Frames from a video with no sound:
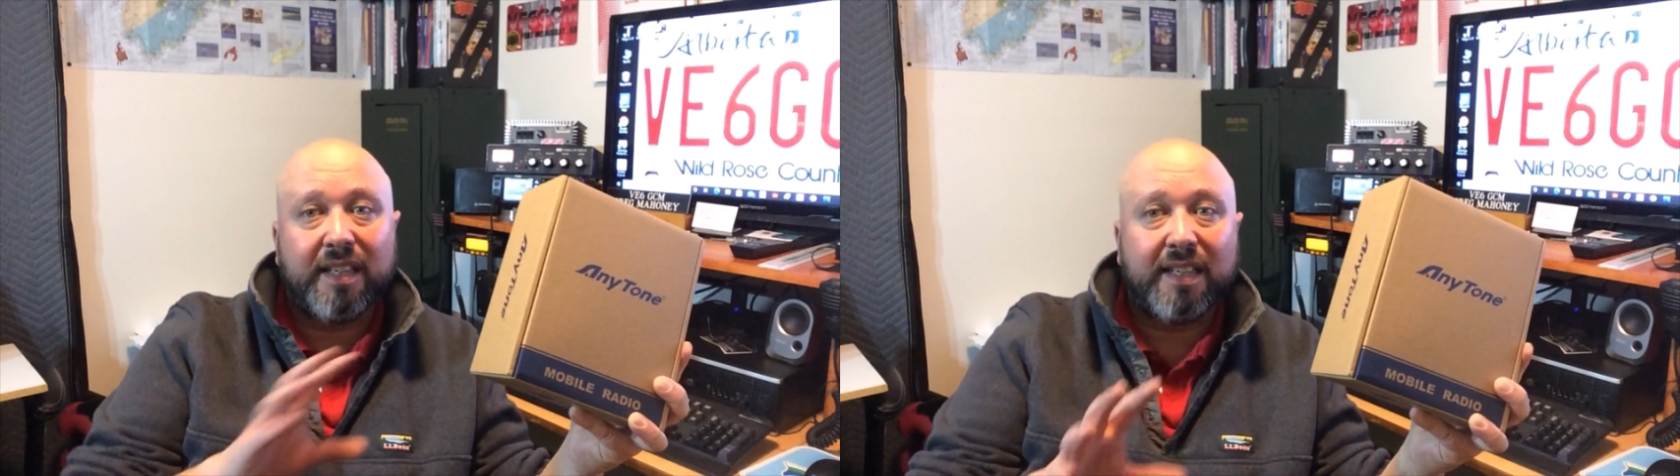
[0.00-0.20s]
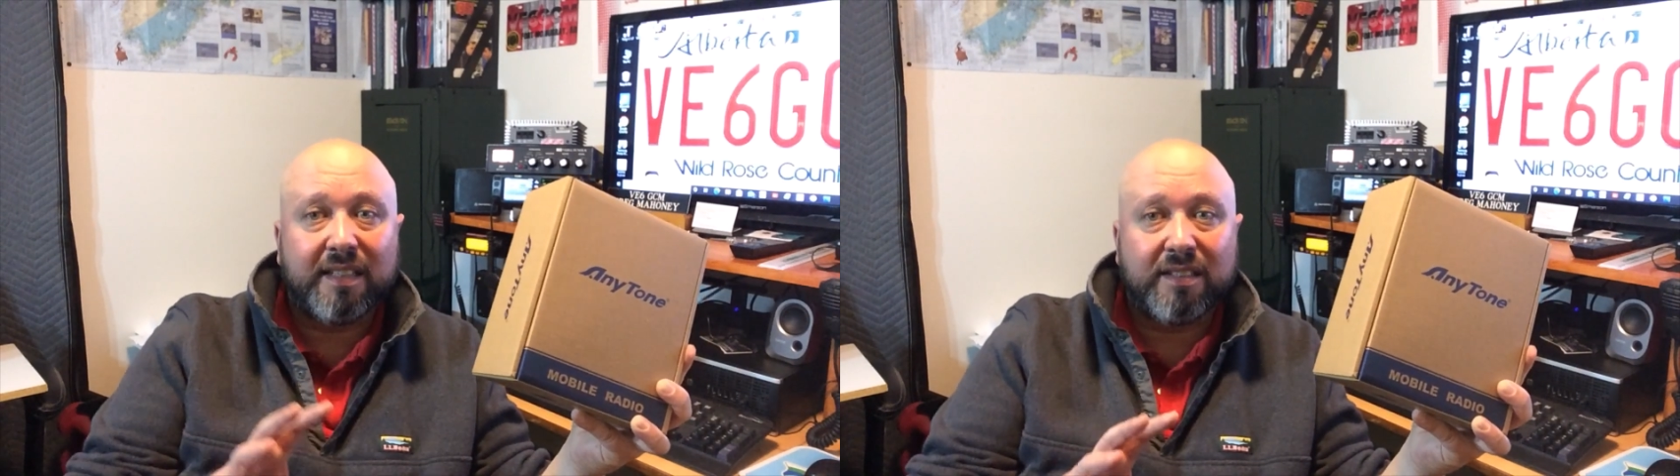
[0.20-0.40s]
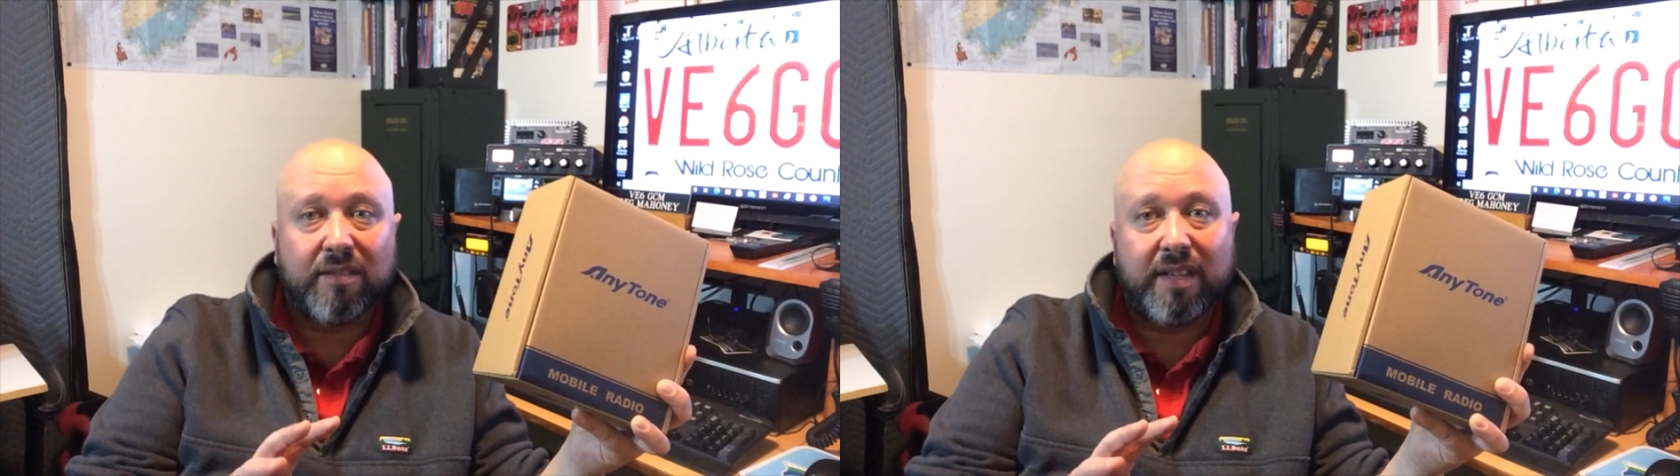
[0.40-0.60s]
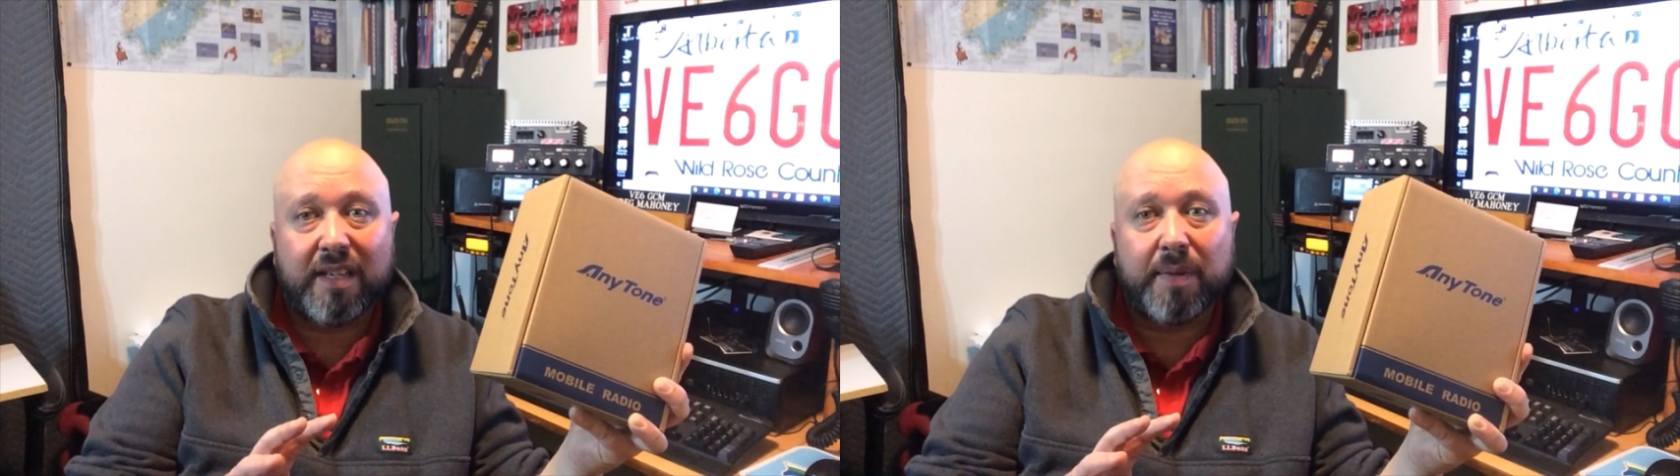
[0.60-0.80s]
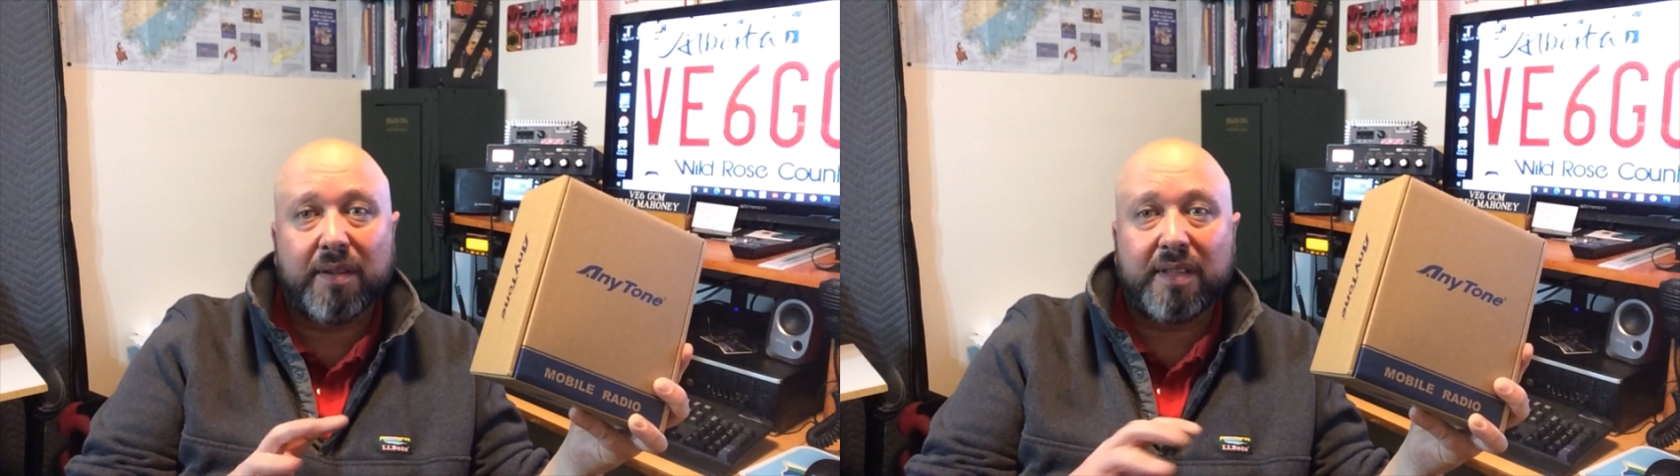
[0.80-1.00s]
he doesn't know
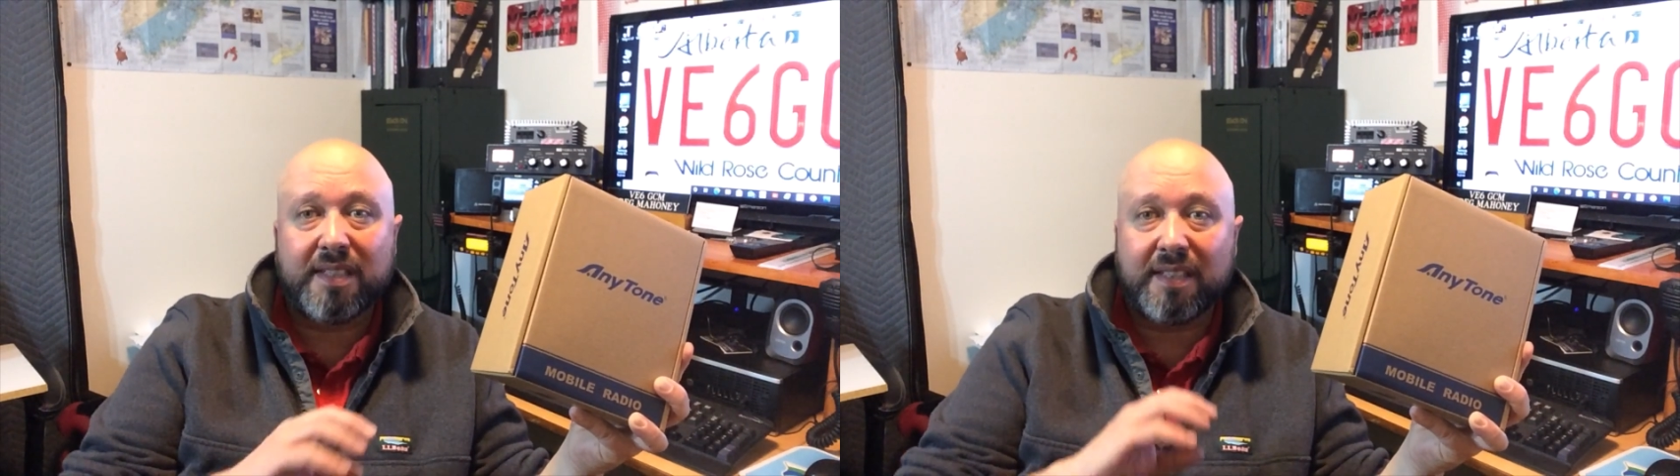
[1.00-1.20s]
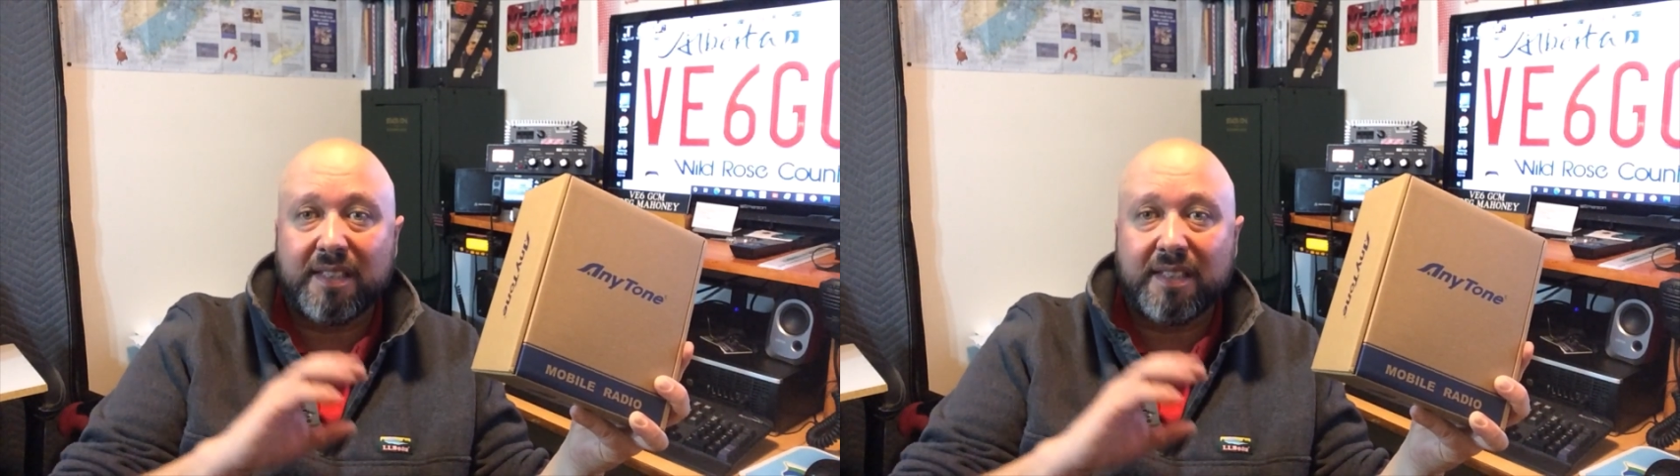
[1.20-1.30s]
anything about this.